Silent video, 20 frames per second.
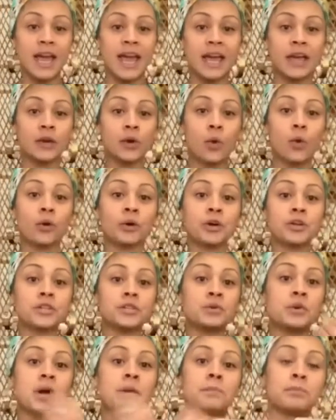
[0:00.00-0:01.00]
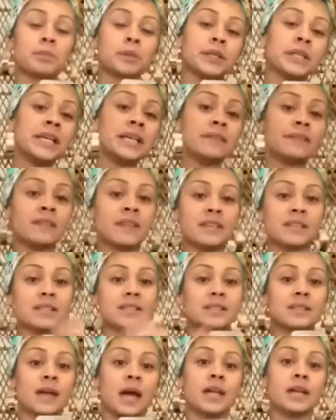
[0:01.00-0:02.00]
In order to complete
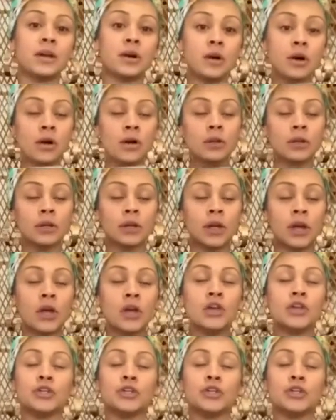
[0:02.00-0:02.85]
this cycle,